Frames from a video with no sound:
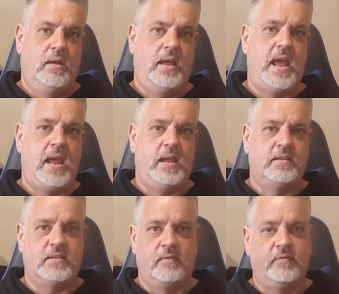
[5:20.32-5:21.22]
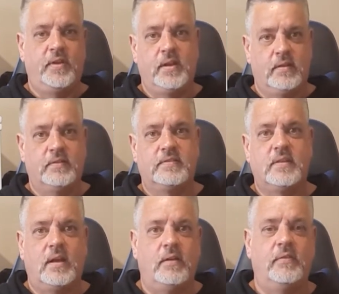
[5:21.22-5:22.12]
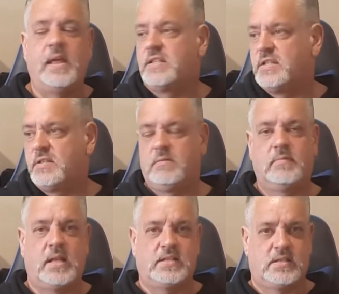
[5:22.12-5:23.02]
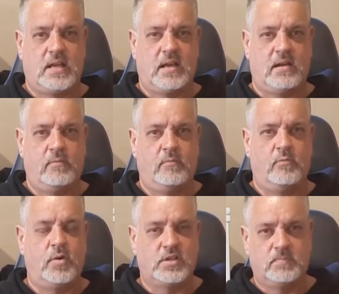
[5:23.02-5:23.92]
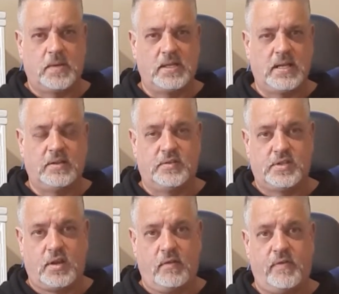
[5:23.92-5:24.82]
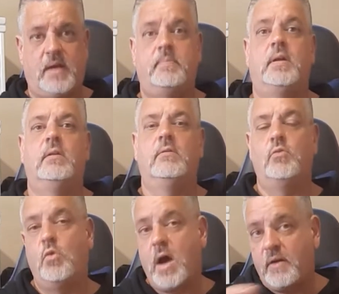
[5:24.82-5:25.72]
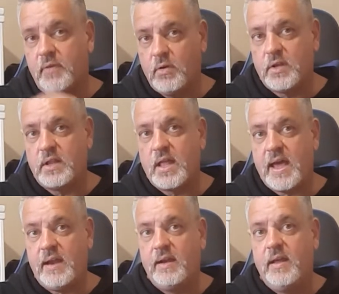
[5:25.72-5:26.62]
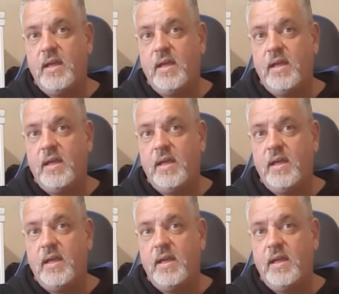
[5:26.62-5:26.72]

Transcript: hands and fingers. So that's what's been done so far, but we'll have a look at that.